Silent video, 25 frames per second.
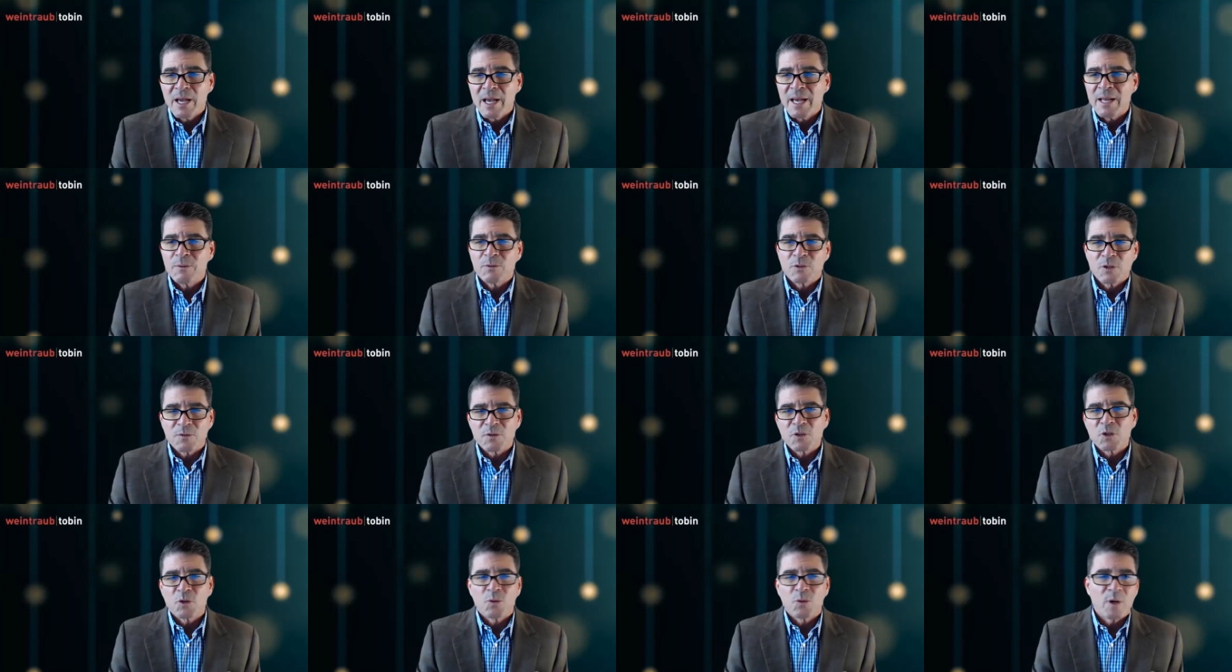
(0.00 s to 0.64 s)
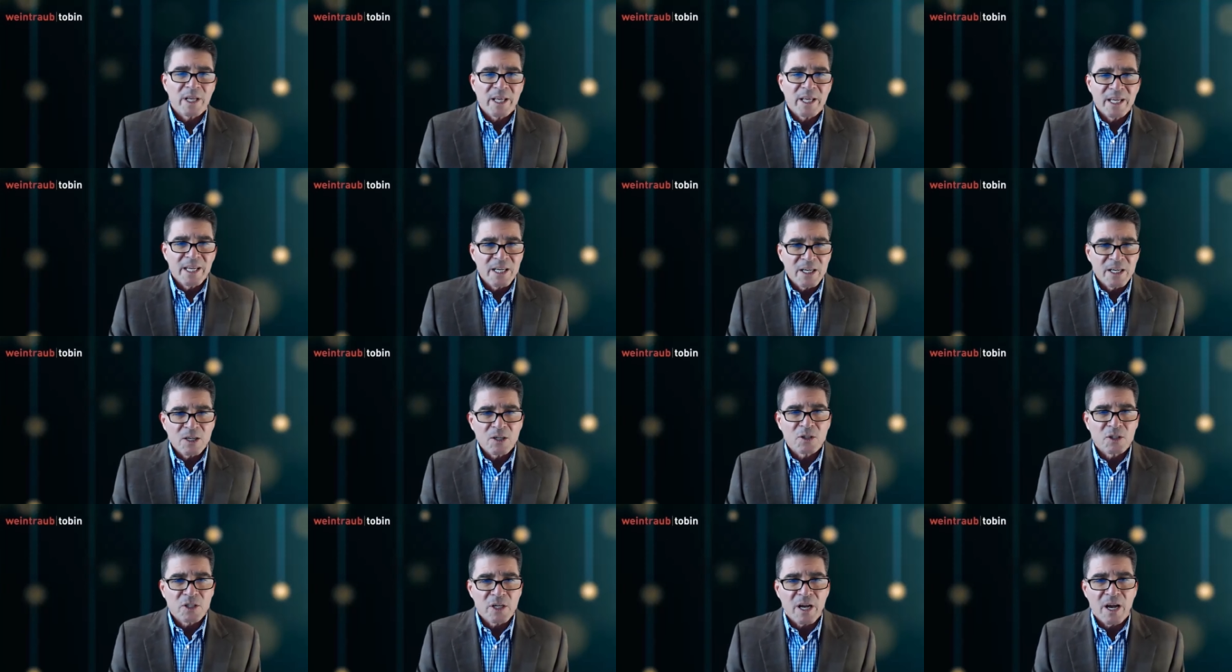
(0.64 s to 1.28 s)
and it was over 20
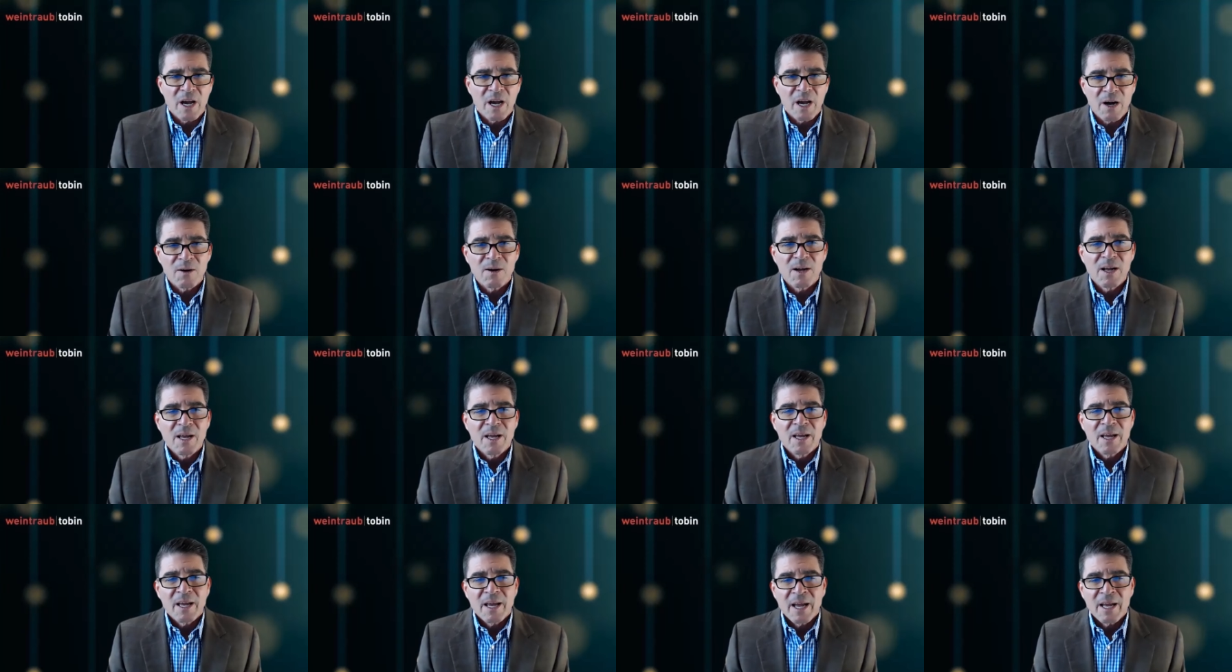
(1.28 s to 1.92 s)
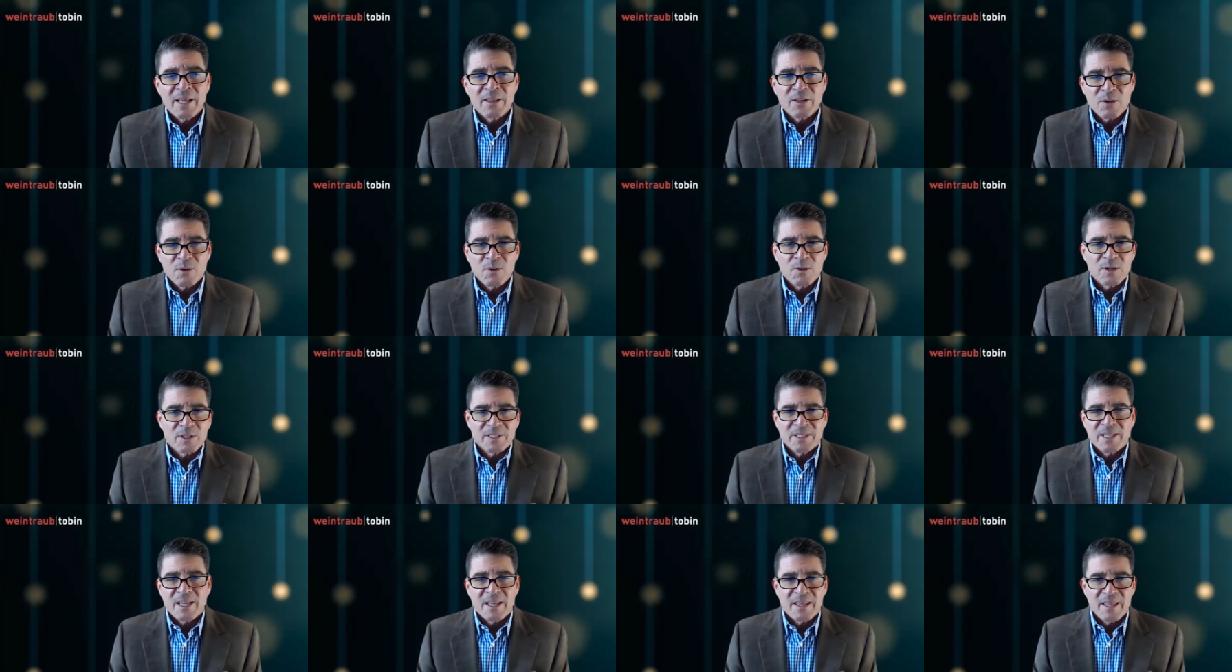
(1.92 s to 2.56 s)
years ago. And the
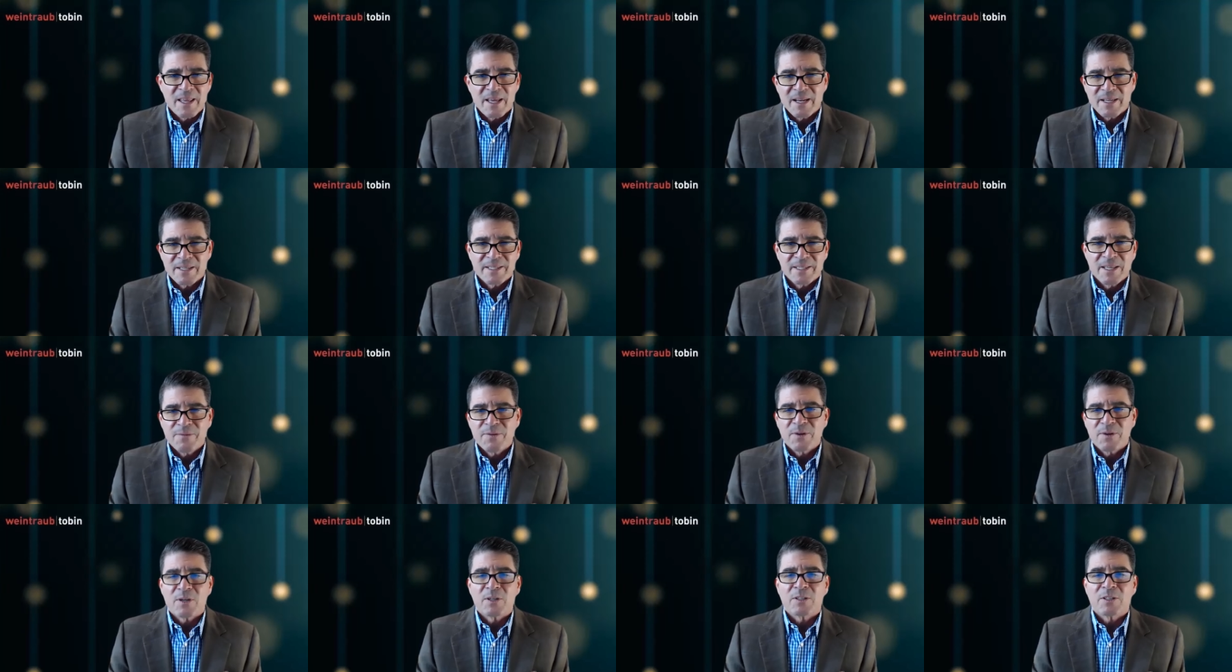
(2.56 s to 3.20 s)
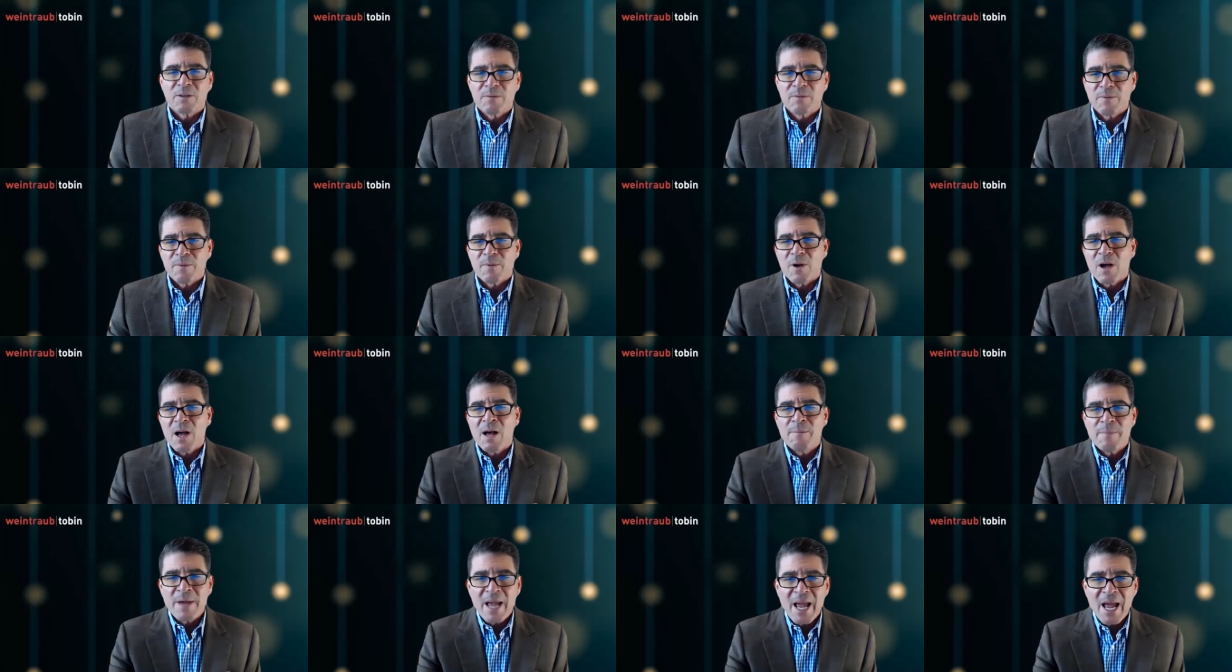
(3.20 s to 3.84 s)
court said that it's difficult to
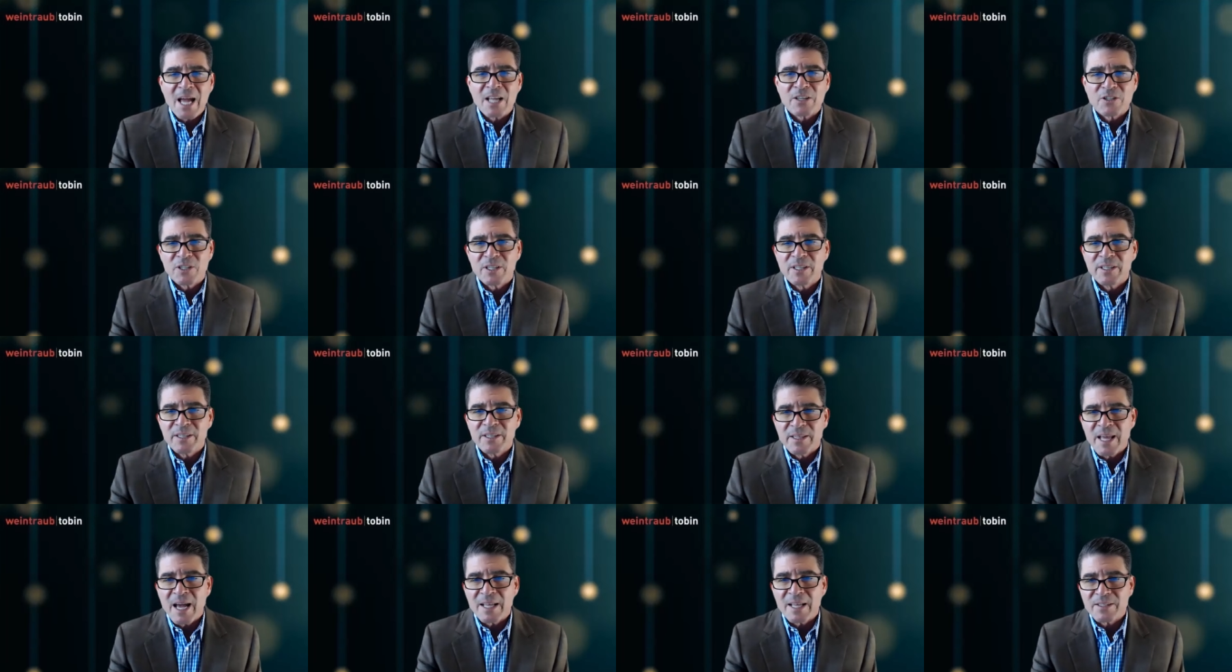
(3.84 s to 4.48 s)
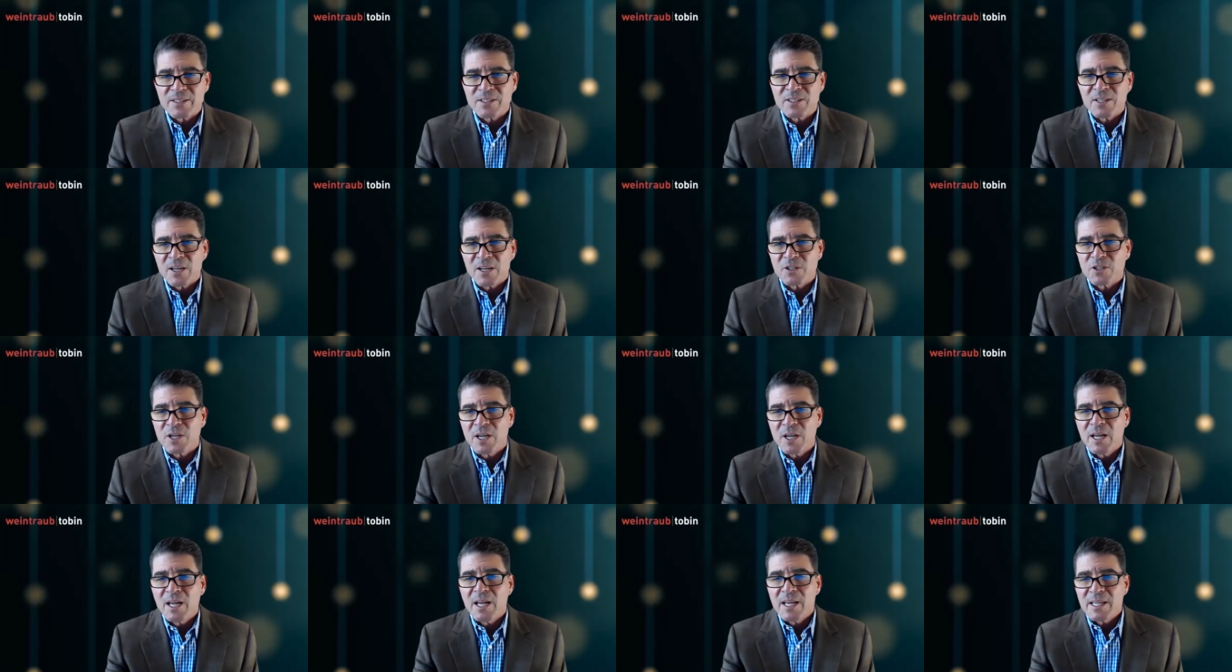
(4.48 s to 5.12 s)
imagine that
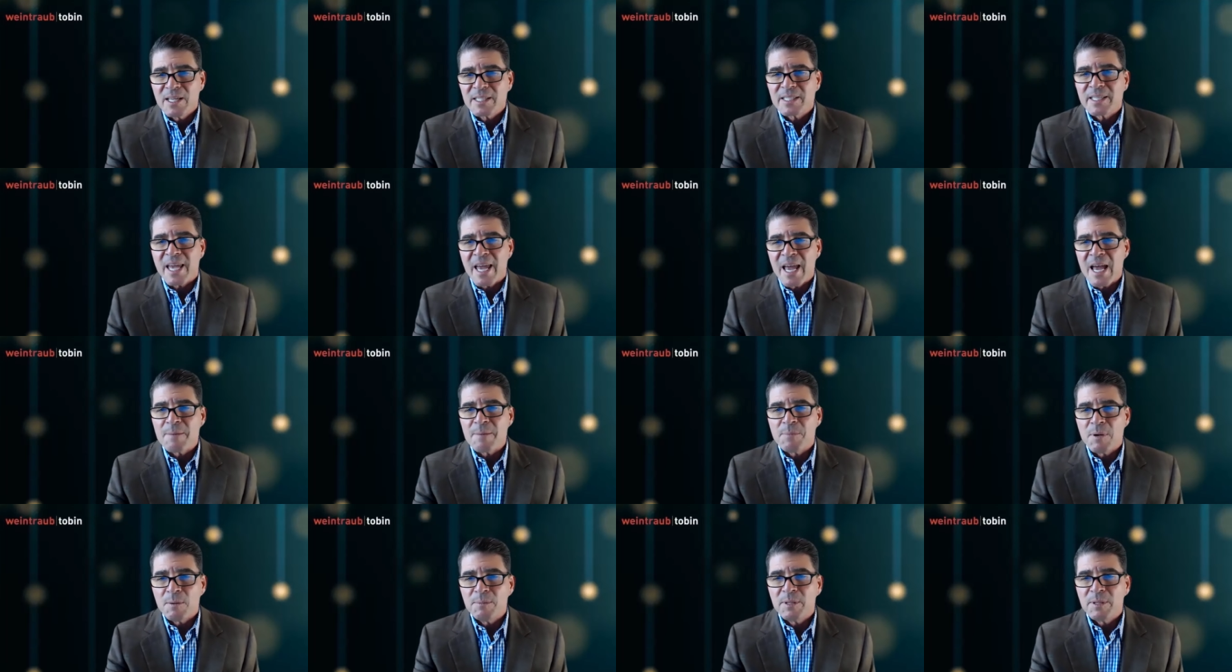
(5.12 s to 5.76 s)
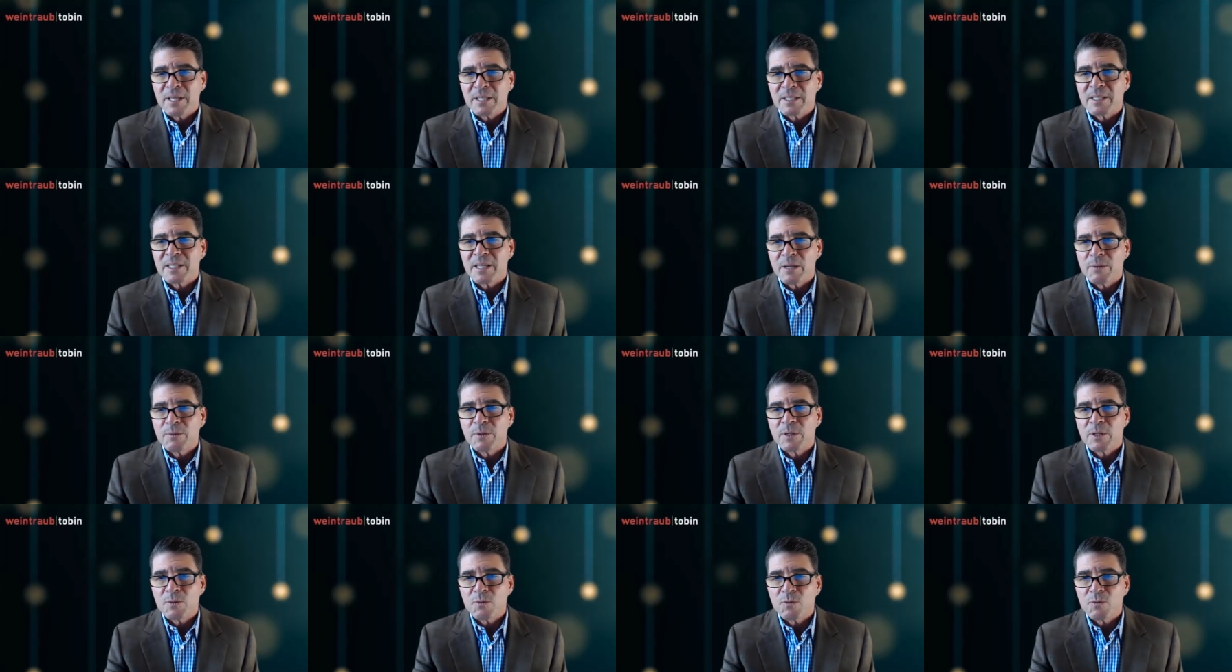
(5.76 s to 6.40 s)
such scant publicity
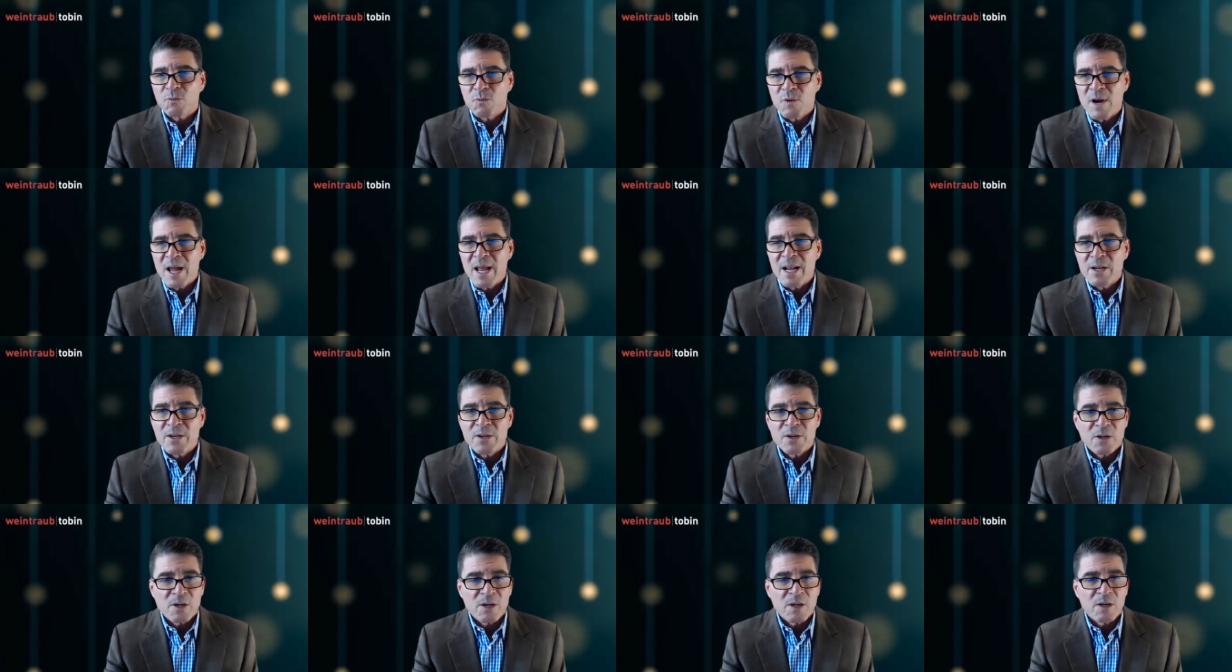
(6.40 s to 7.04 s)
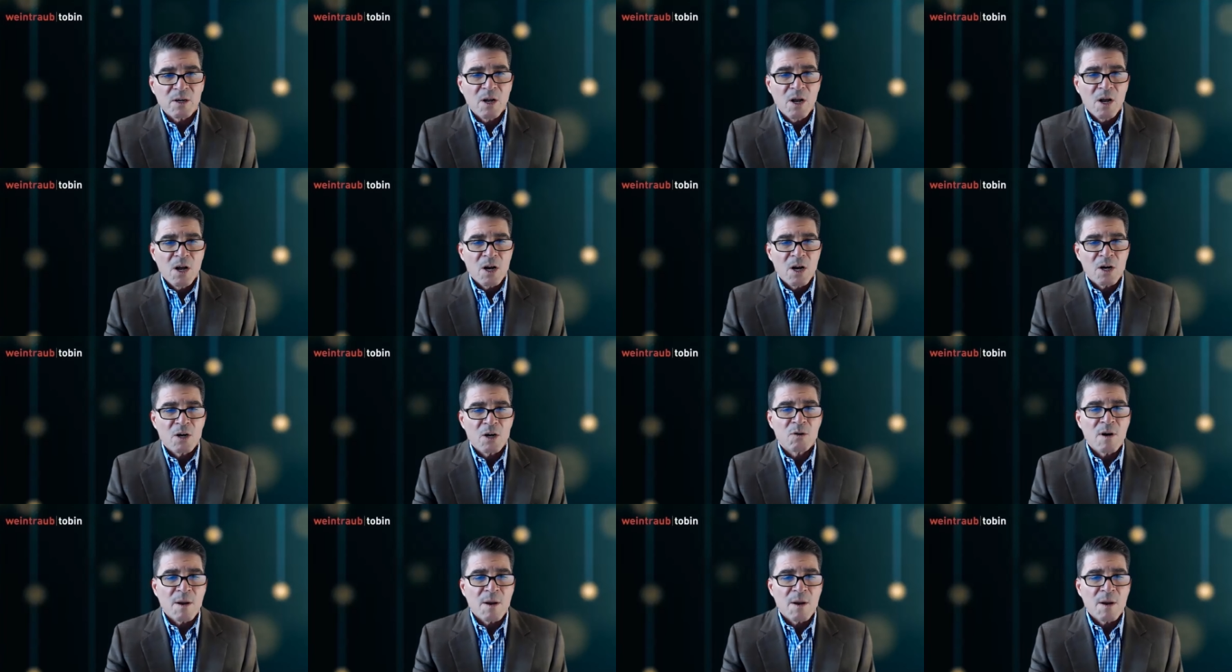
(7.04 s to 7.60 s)
would render her